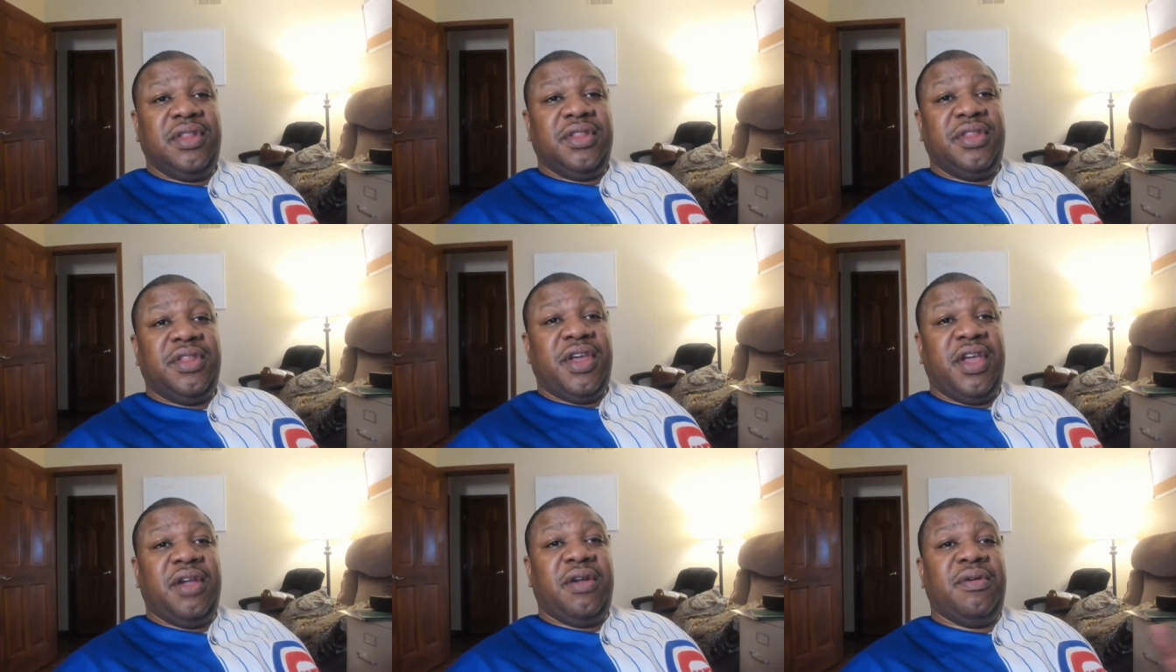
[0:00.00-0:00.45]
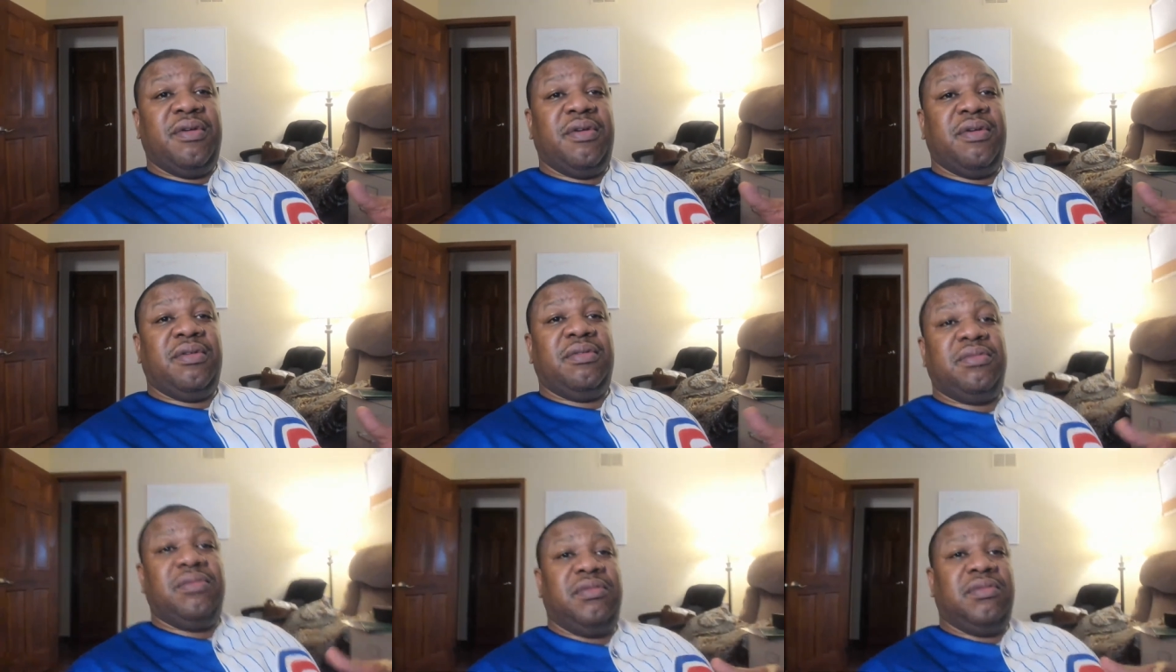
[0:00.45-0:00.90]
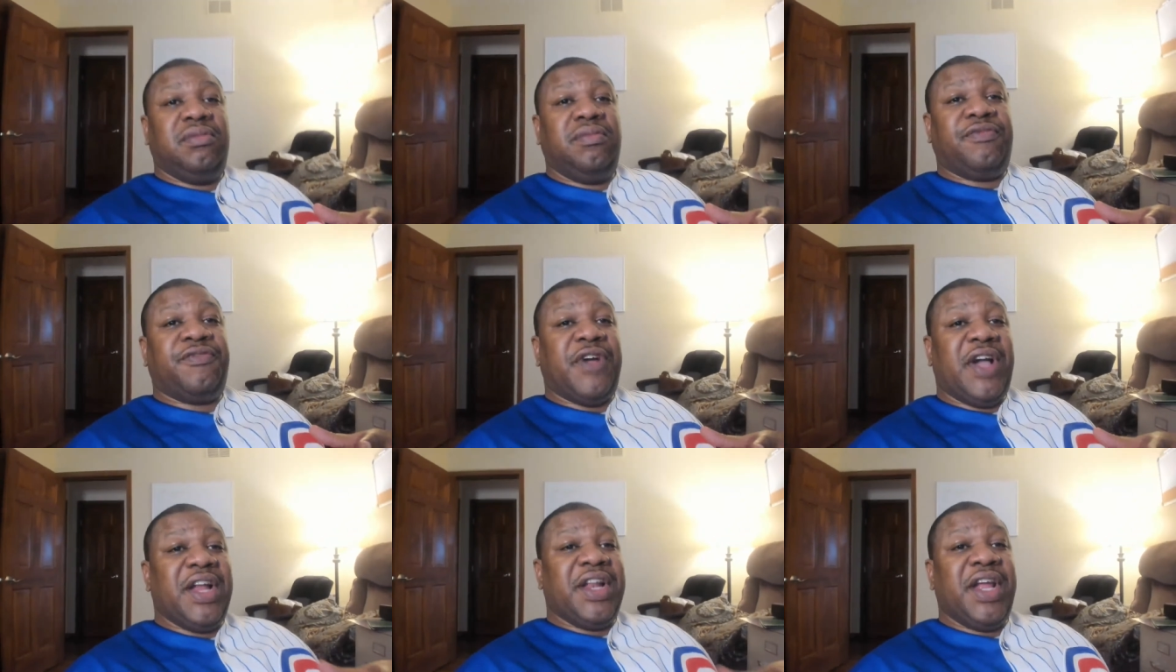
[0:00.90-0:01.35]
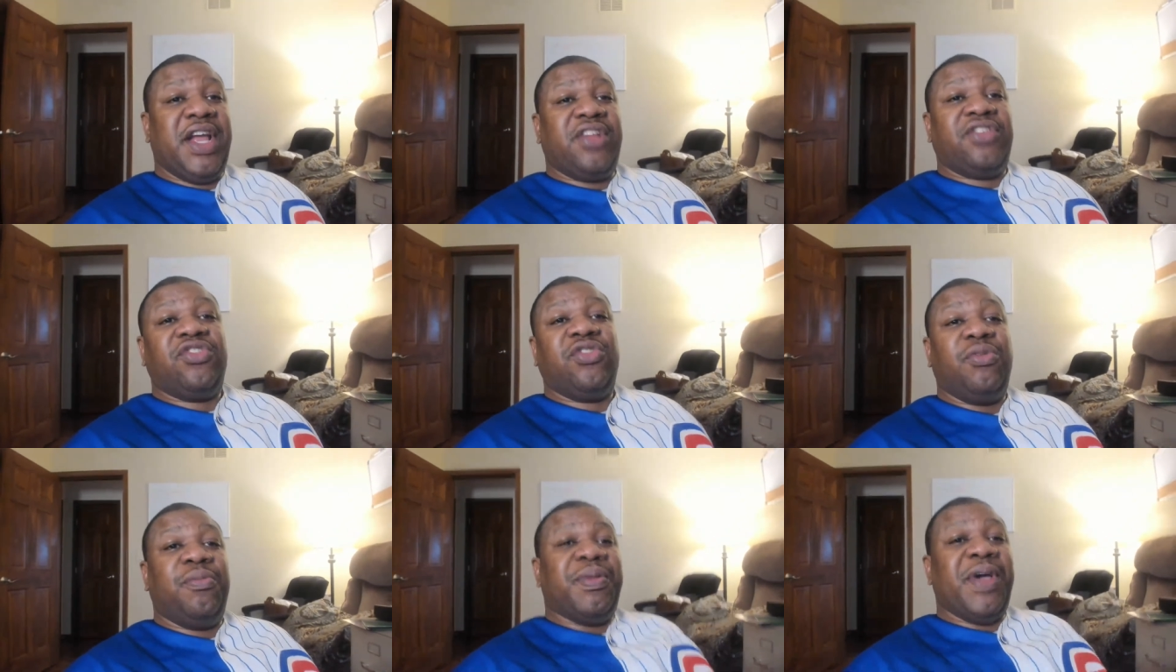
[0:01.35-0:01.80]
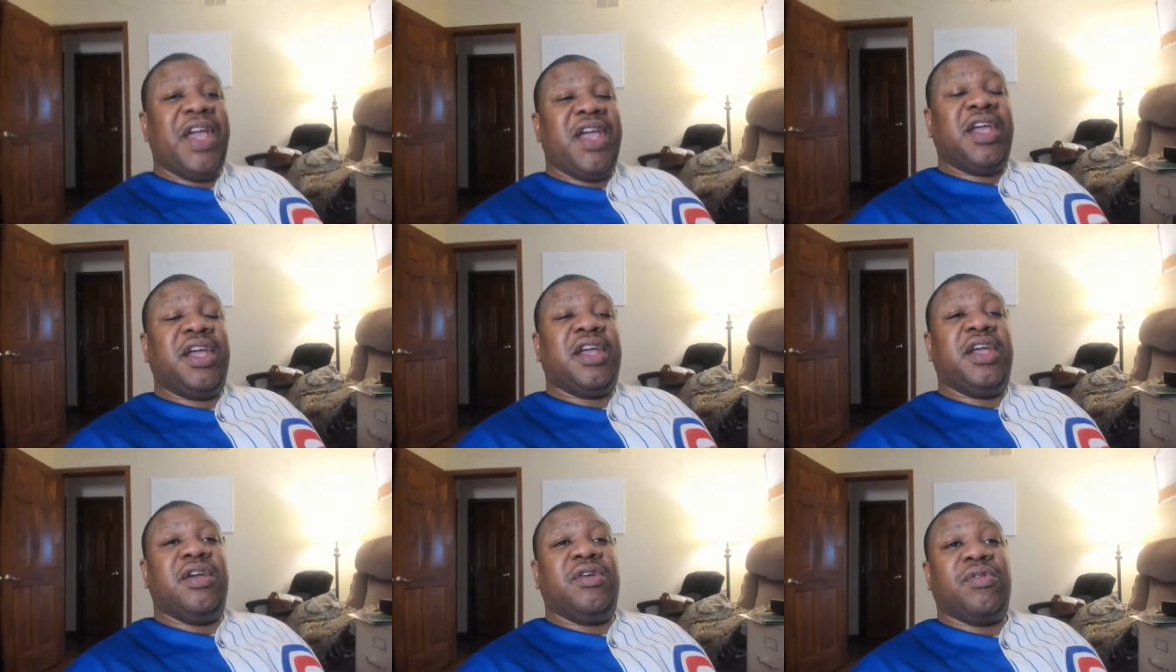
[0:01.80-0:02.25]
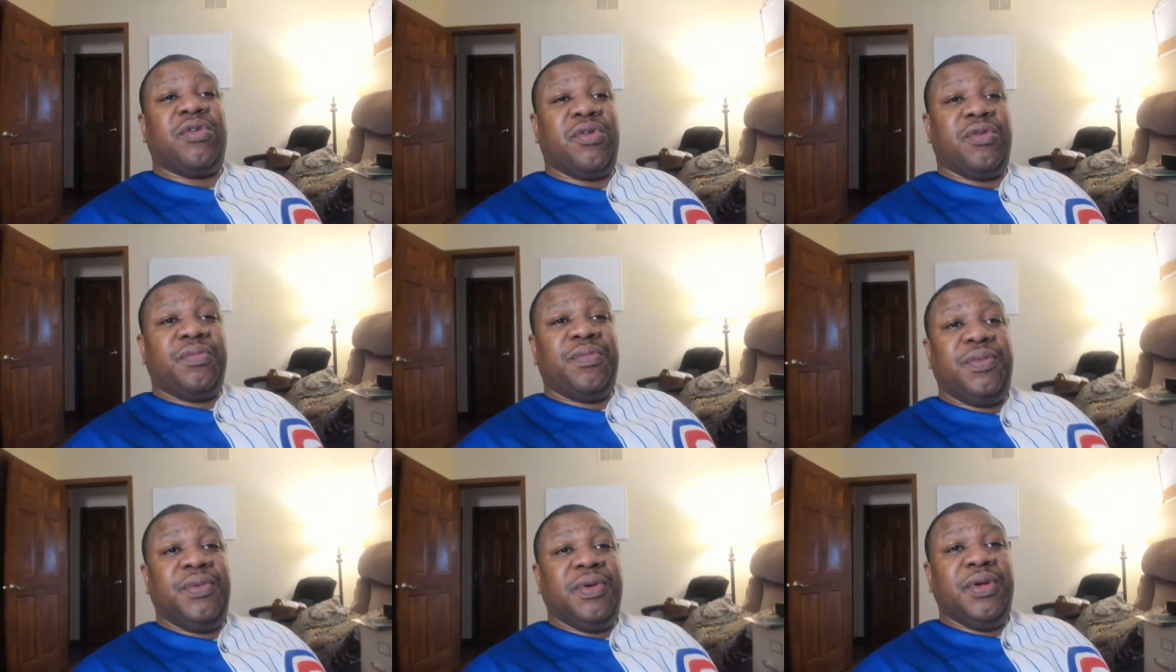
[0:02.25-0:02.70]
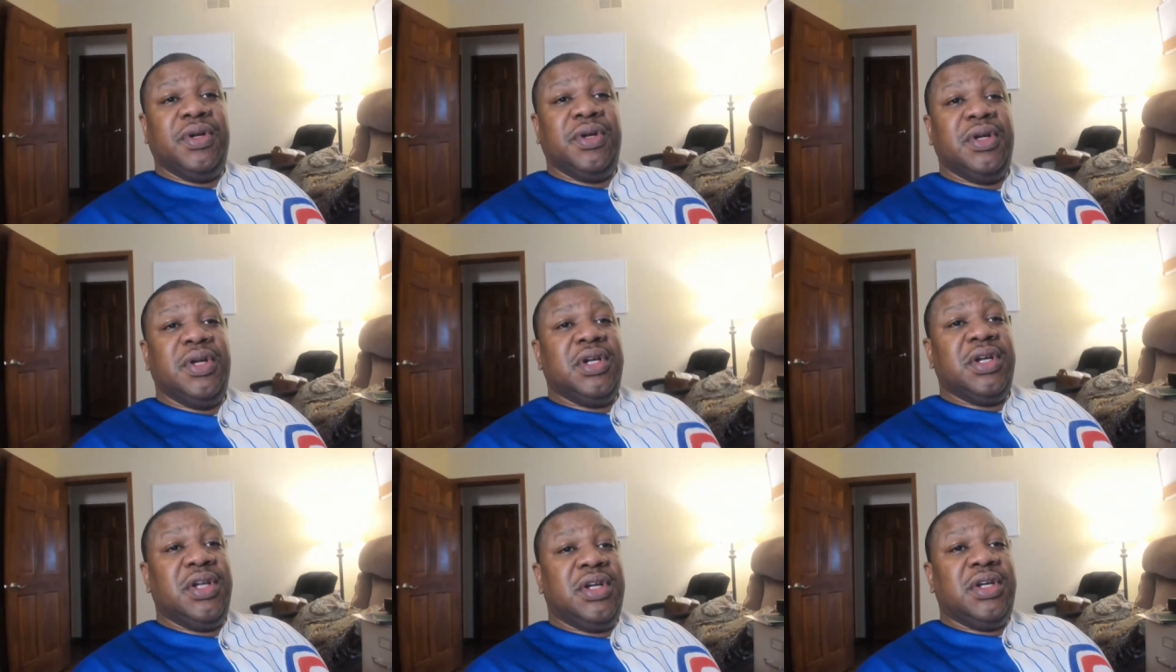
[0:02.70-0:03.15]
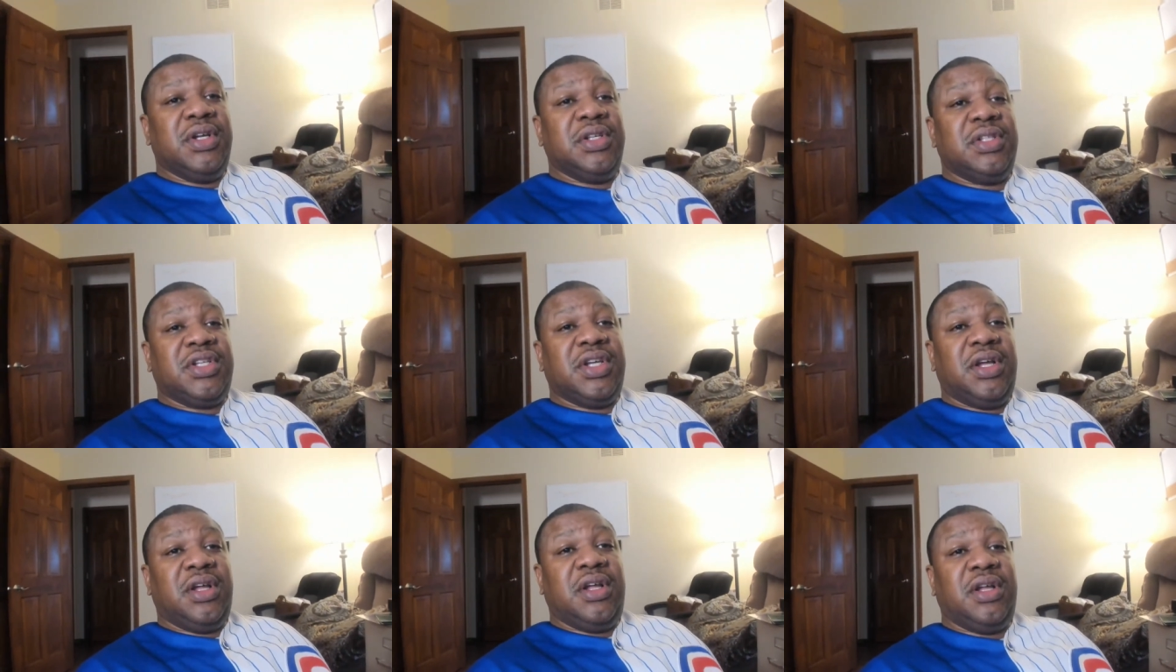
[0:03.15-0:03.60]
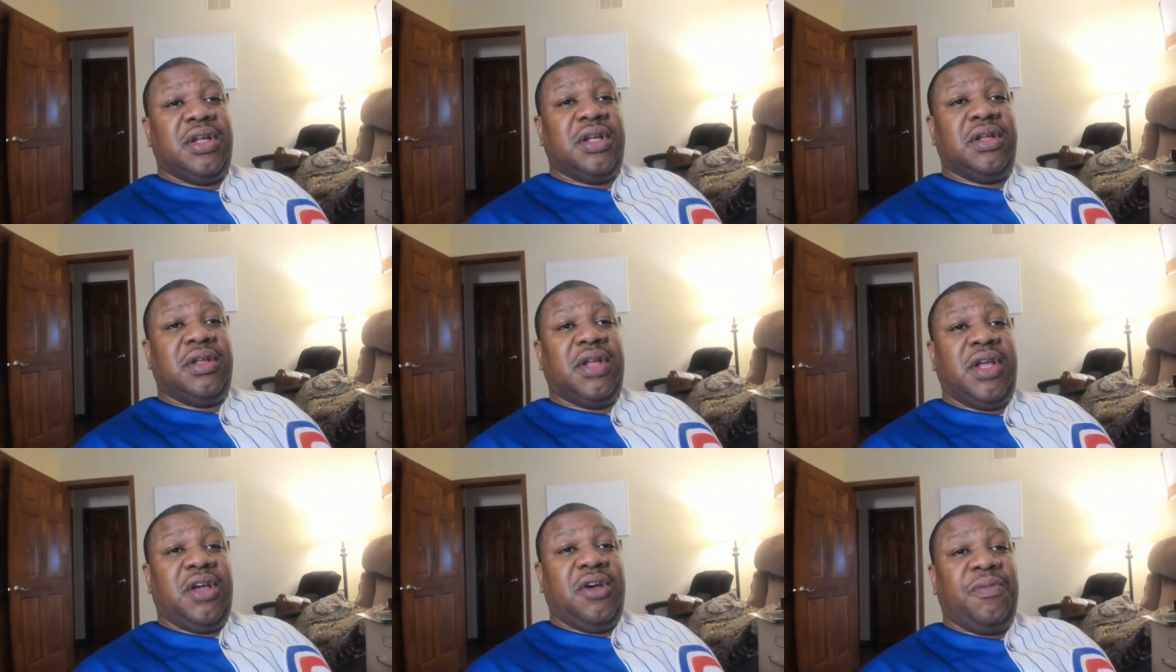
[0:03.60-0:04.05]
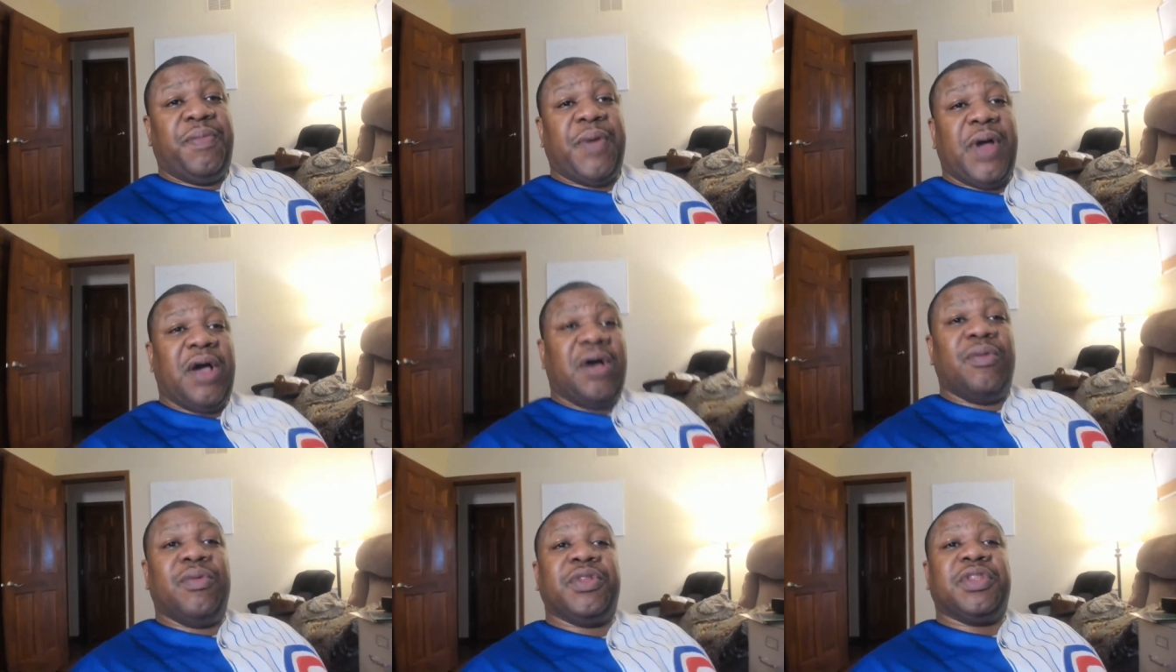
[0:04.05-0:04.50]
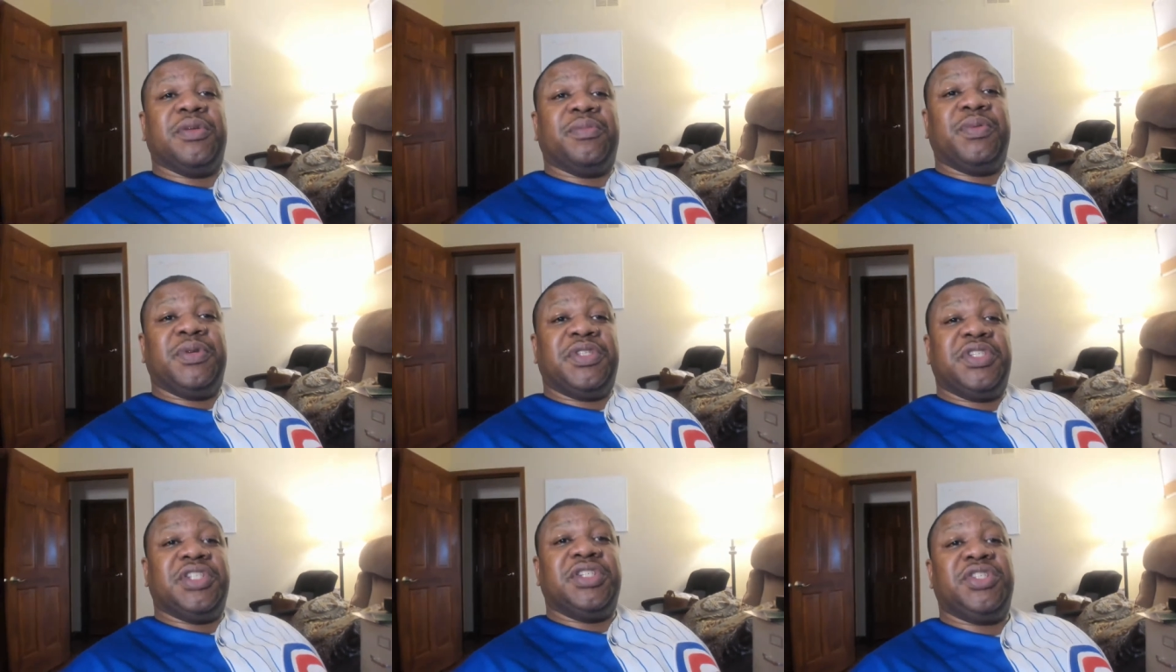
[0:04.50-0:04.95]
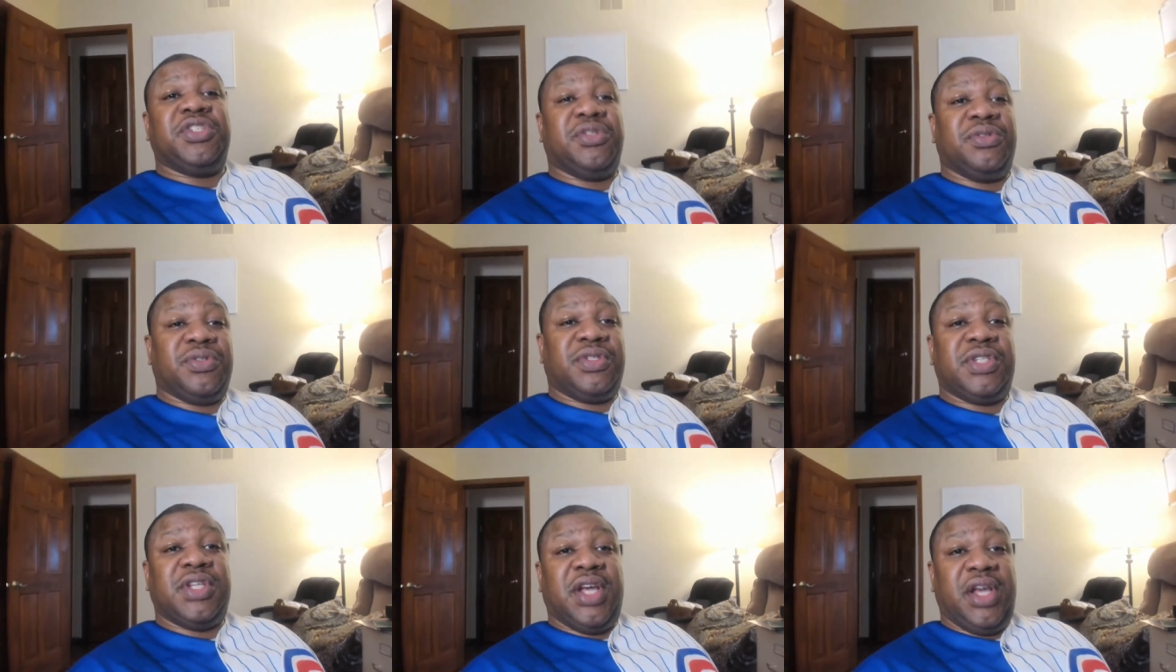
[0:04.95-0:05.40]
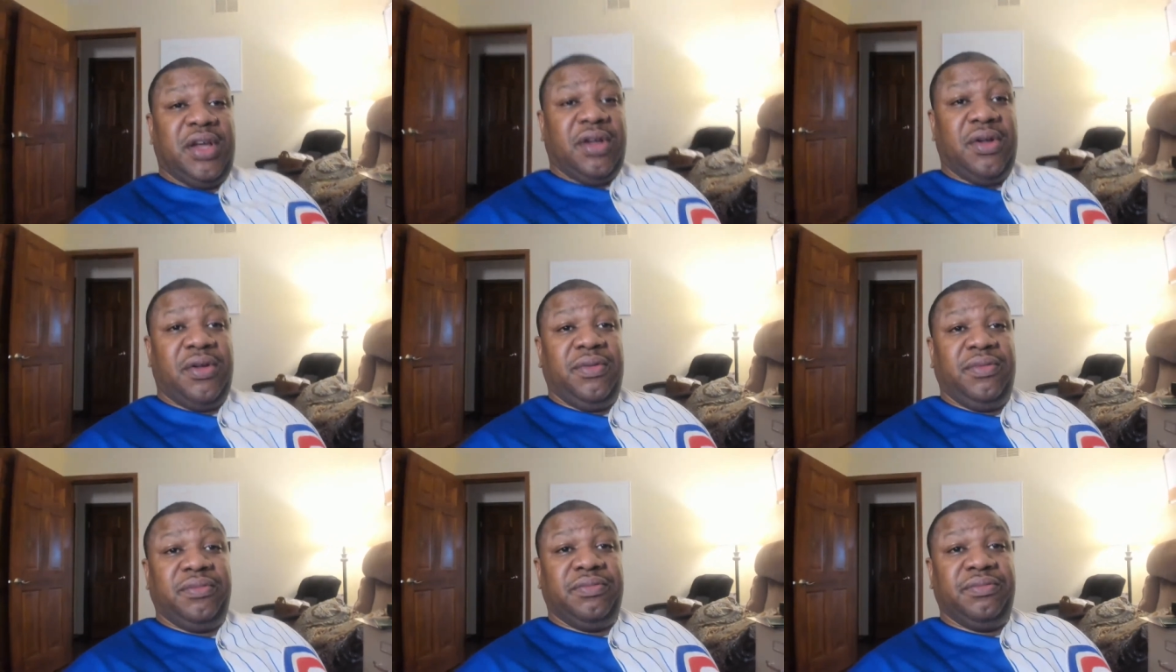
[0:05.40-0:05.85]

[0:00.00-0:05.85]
their financial banking group, to help out with the potential sale.